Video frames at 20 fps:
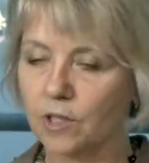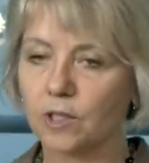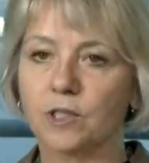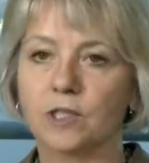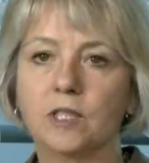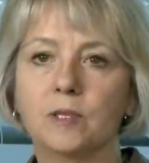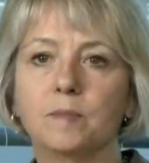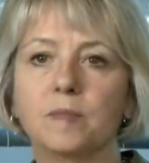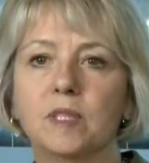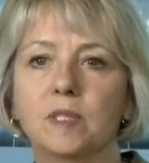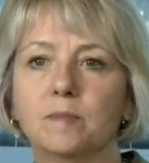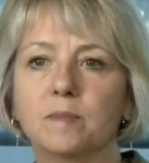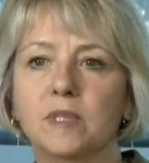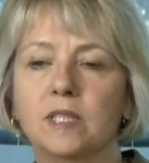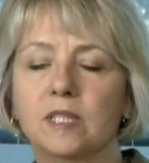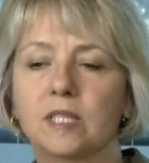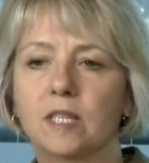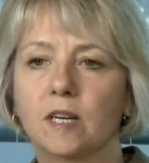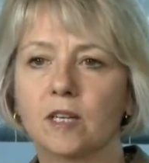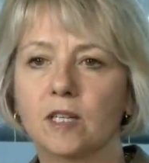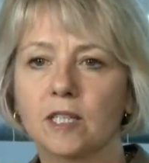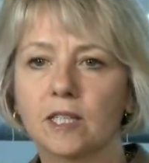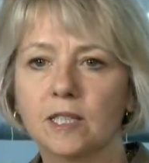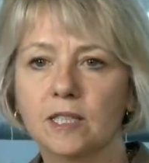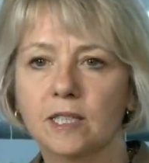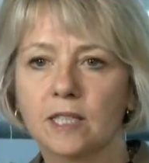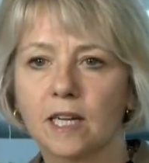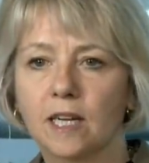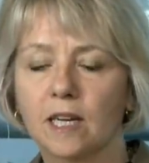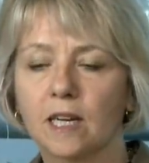Her symptoms
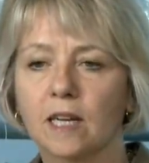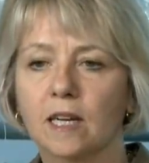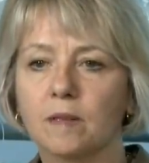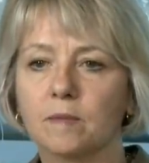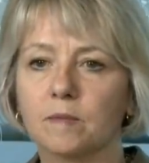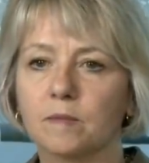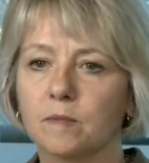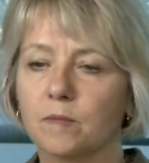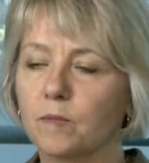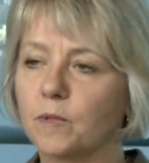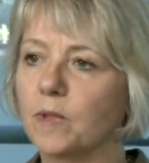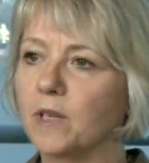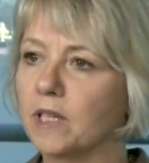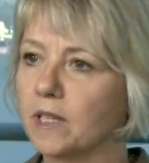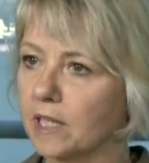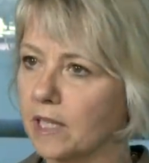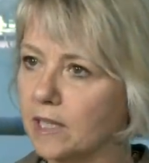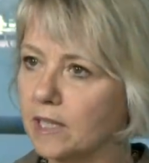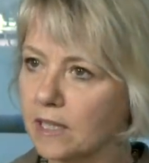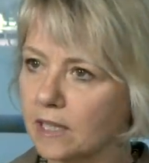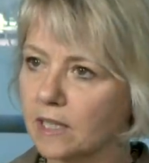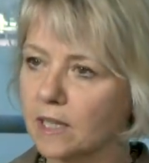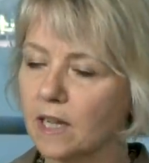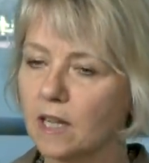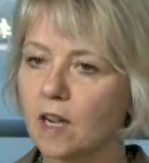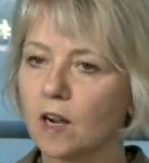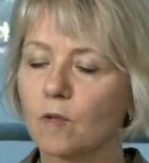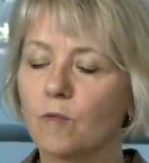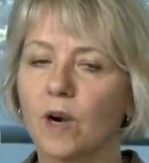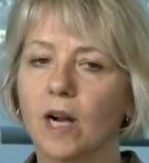started, um, we think,
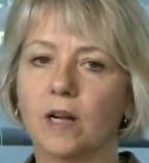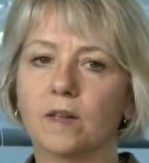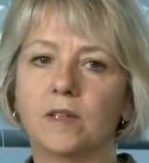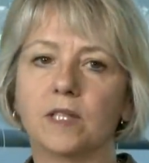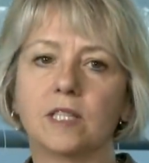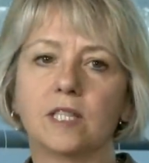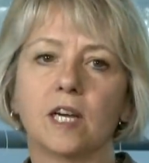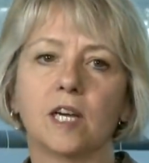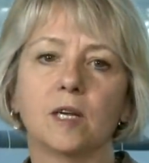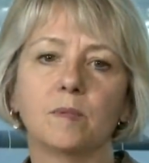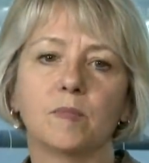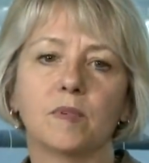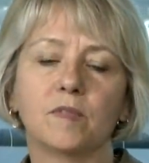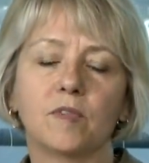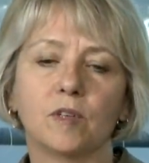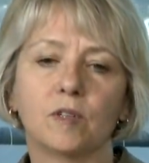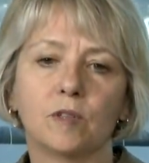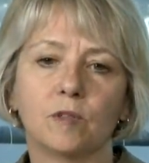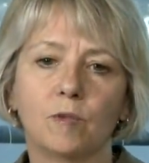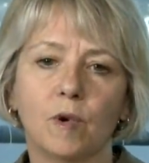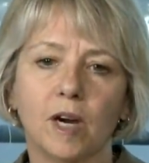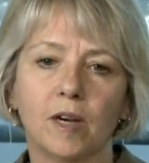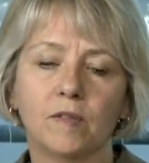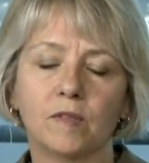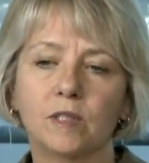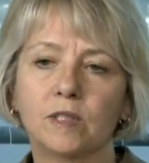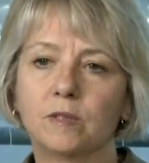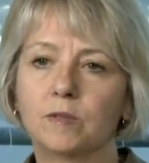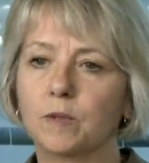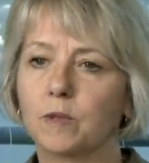around the time of her
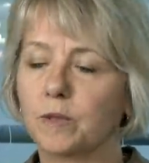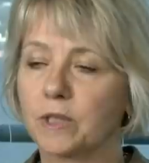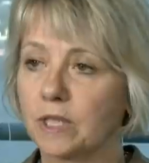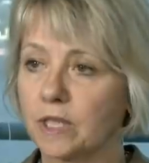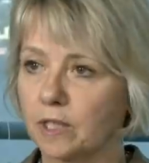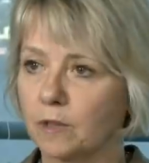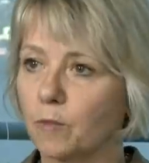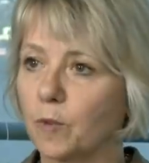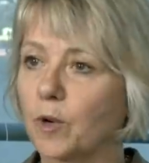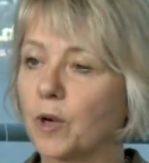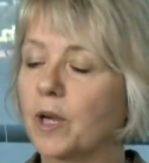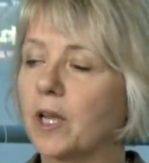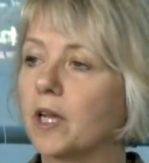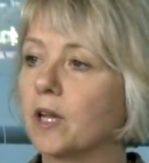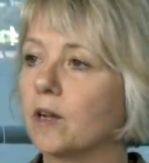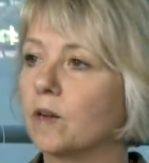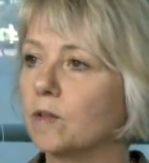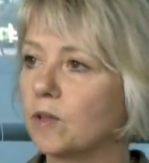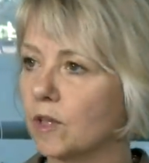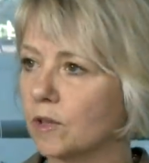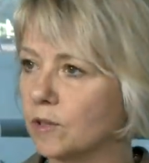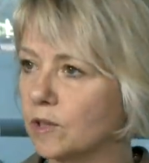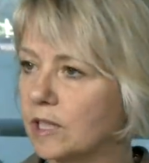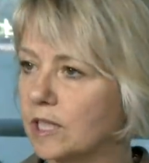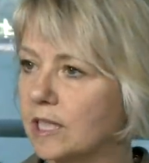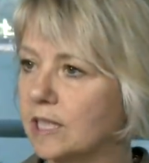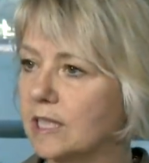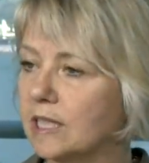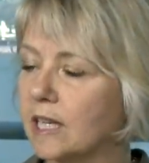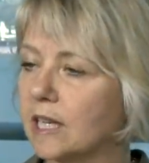arrival. So we're still working out those
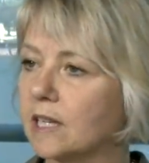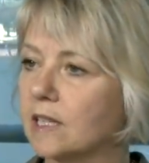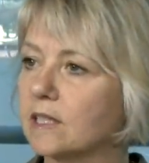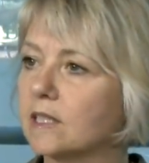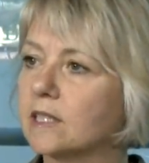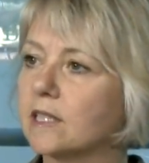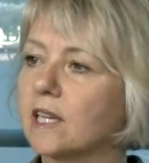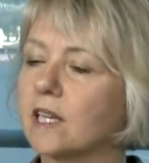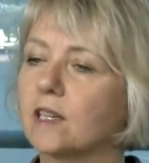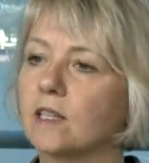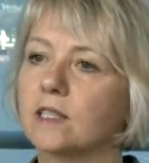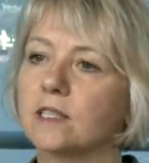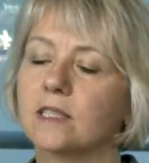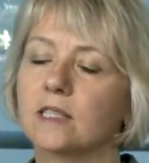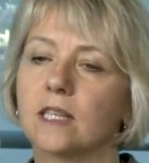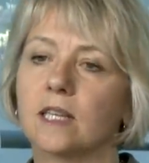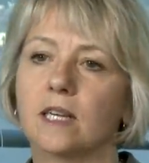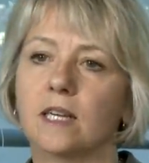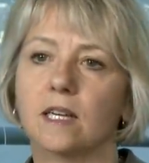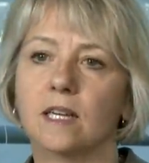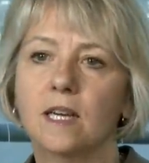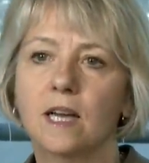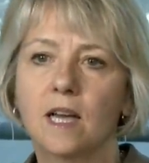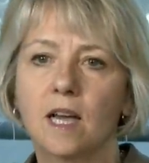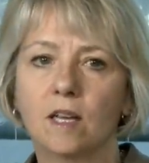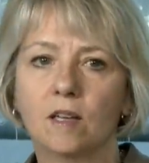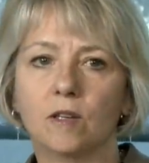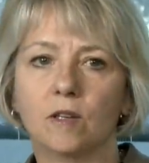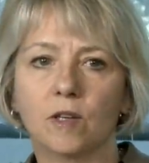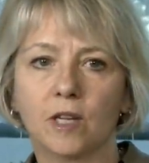details and uh,
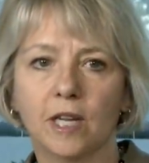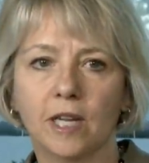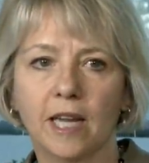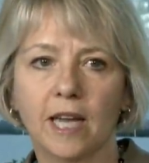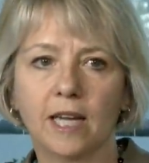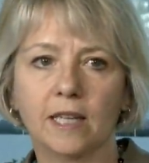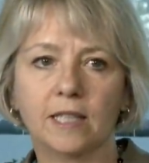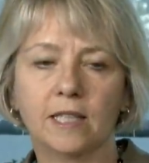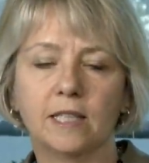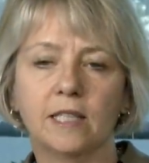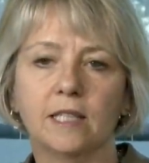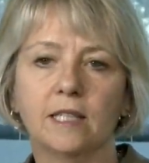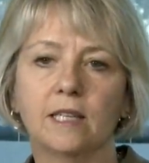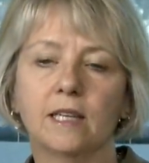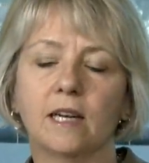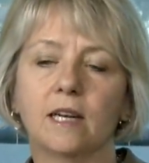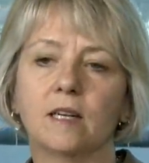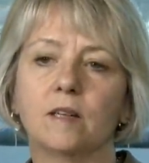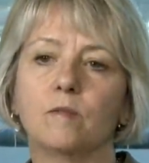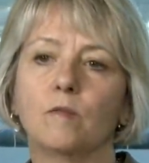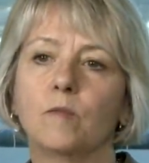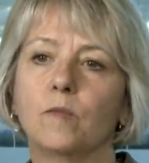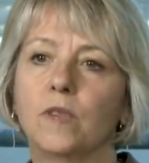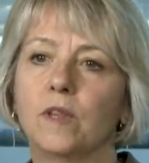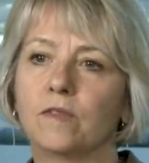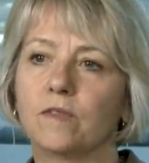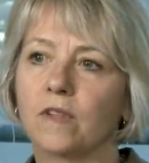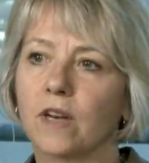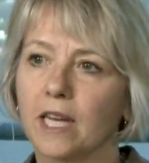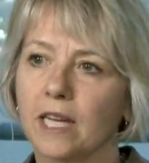looking at um,
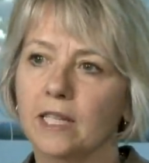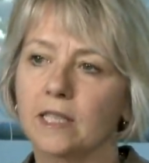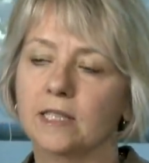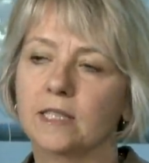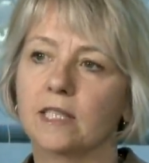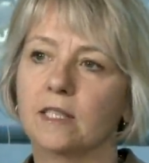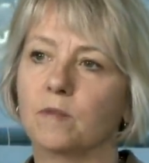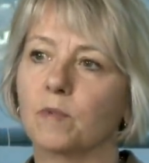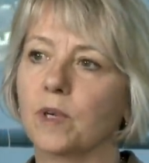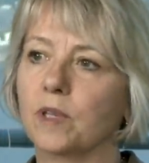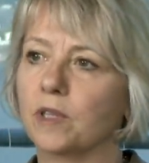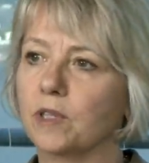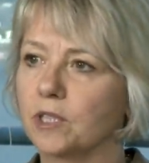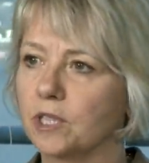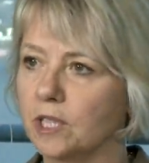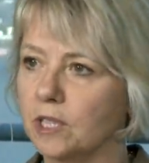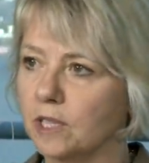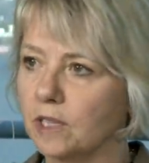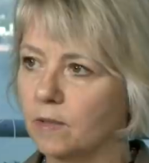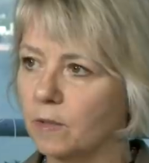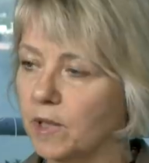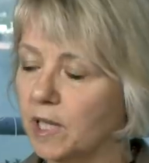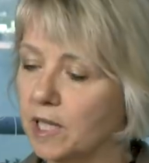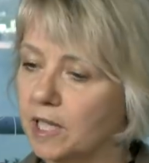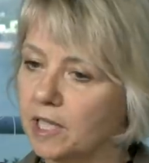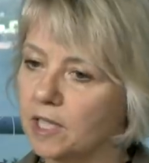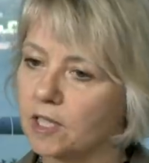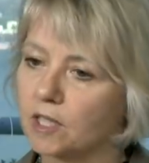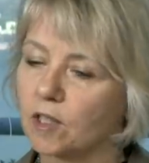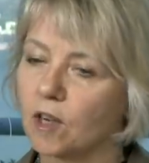the flights and whether she, we
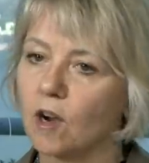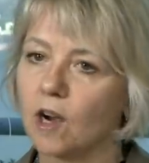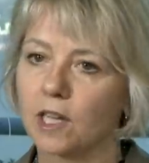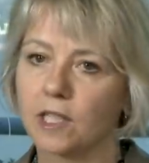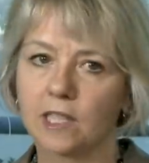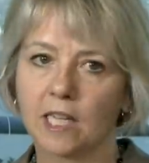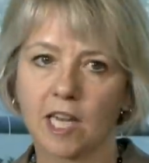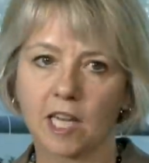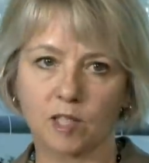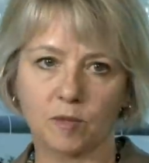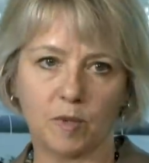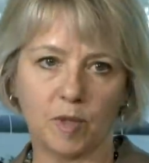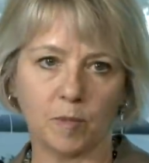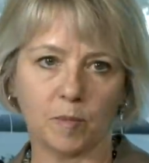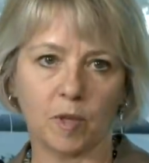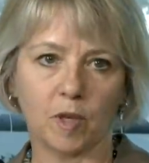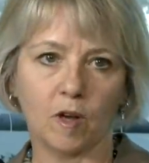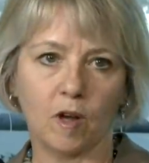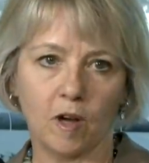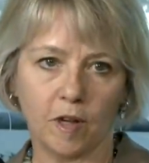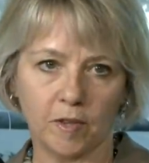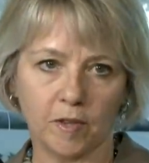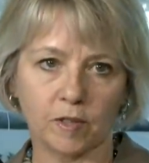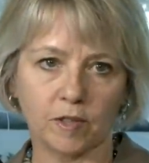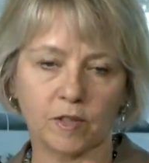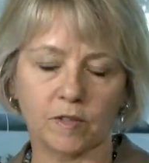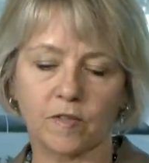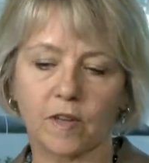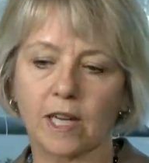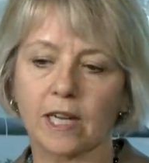need to contact people on
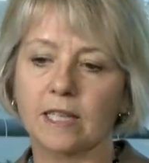those